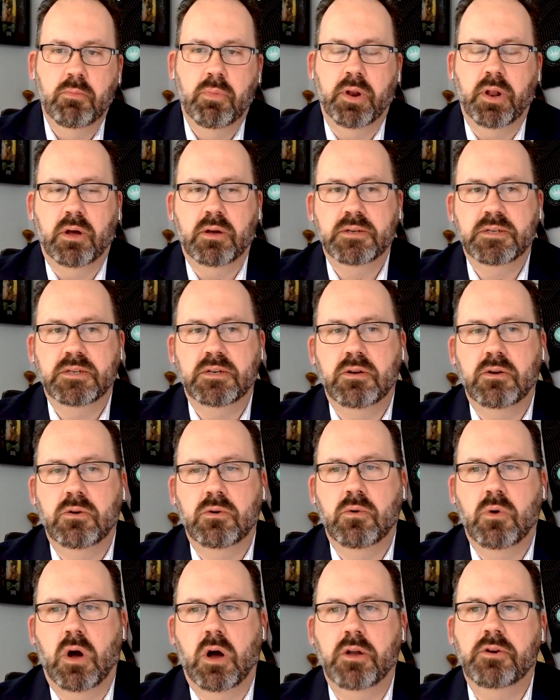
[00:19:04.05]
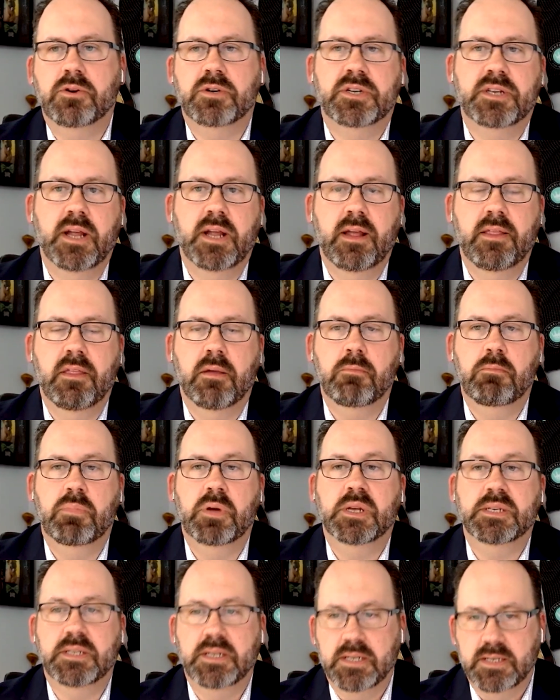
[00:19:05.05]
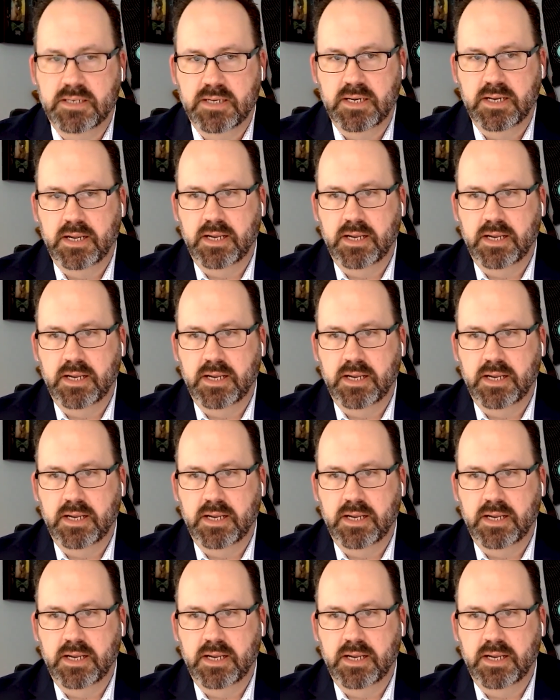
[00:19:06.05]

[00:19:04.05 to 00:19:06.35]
but also understand the business